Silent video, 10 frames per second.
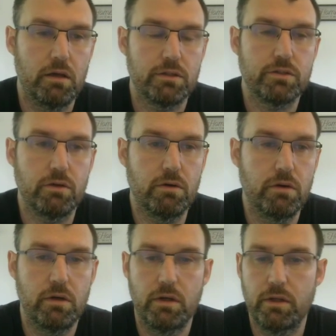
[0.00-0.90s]
So
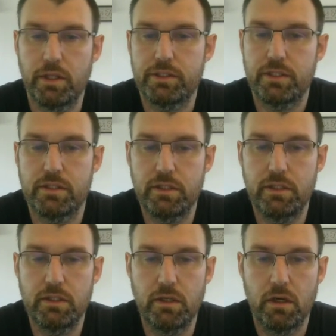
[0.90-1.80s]
this is
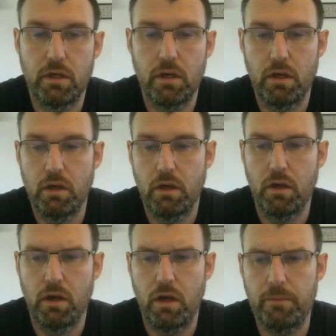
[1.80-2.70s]
the,
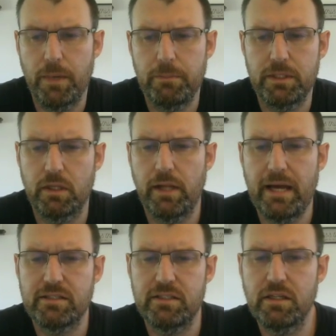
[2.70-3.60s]
it might be the
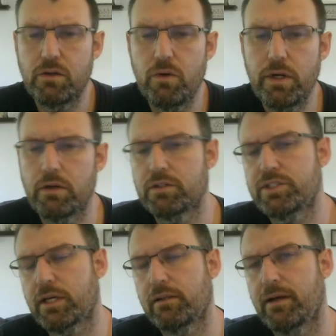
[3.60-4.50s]
last decoy or
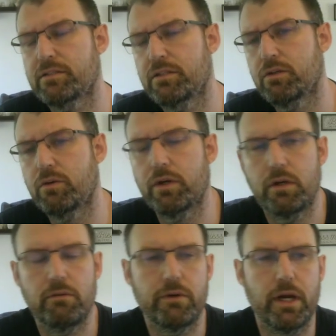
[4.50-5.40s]
second last decoy.
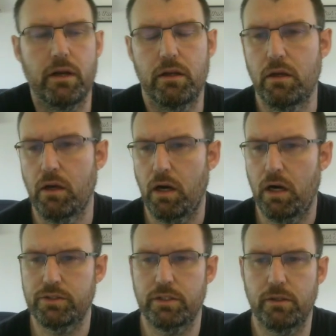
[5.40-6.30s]
Forgot.
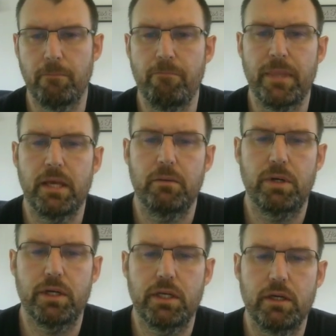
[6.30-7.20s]
I'll see.
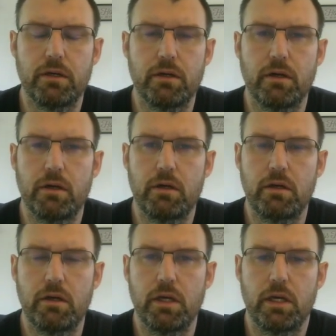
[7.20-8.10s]
But here,
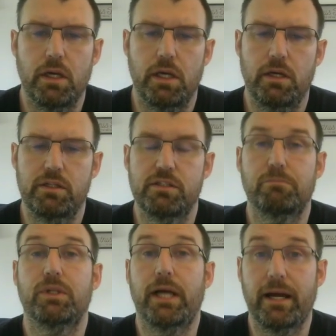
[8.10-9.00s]
it is
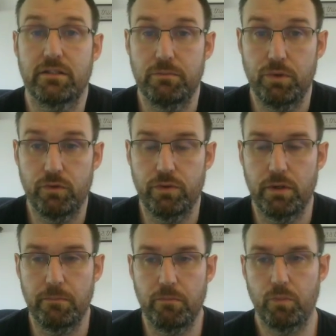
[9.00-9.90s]
black to move.
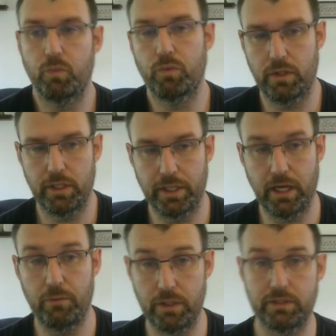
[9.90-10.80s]
Like
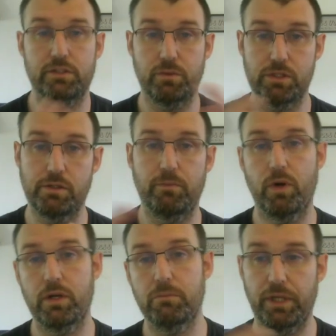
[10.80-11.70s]
I want to switch up
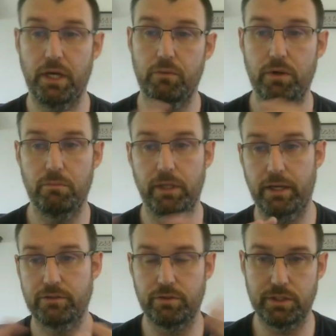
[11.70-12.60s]
white and black,
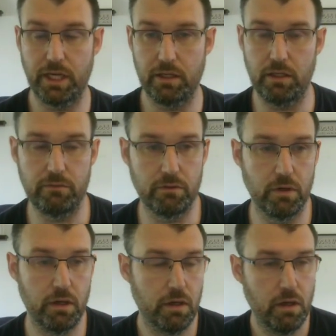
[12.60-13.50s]
so it's kind of even, right?